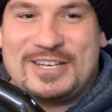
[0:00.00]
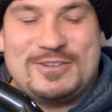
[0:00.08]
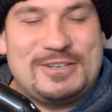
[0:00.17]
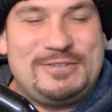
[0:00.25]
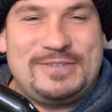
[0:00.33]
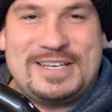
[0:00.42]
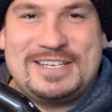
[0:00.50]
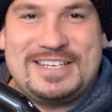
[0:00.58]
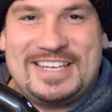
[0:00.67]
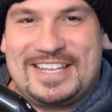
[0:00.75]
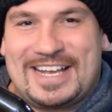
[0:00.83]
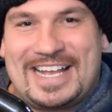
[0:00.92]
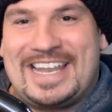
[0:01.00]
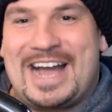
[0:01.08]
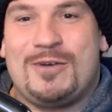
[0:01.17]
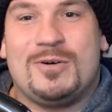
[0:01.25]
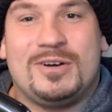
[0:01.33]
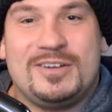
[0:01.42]
He'd only finished it like an
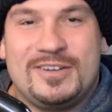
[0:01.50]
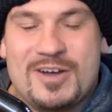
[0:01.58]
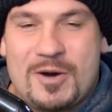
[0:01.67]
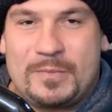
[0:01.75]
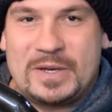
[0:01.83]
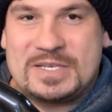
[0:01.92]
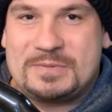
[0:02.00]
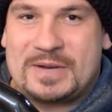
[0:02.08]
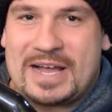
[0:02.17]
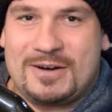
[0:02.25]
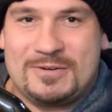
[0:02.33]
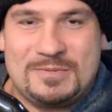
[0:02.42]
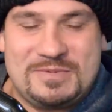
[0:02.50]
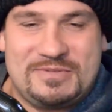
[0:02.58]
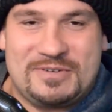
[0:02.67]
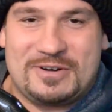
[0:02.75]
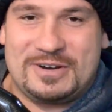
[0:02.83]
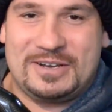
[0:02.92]
hour, or picked it up an hour
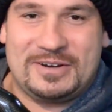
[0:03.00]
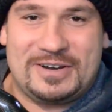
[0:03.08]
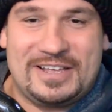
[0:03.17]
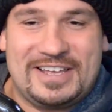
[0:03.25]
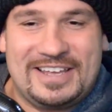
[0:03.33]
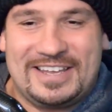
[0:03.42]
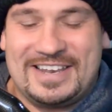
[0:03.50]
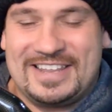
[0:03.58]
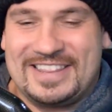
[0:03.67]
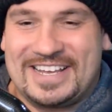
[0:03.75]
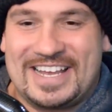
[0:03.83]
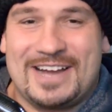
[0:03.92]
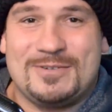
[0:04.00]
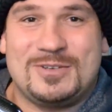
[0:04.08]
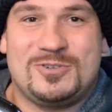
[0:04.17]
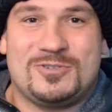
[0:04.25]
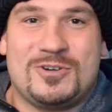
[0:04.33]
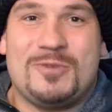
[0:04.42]
before he'd got it, and the guy was
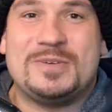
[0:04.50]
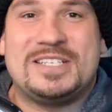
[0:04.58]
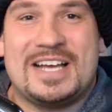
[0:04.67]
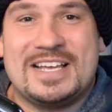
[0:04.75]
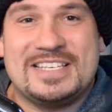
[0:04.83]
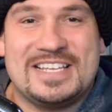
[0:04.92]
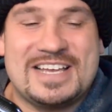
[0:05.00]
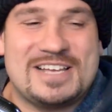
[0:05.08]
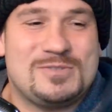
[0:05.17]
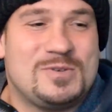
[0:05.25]
traumatized. He asked,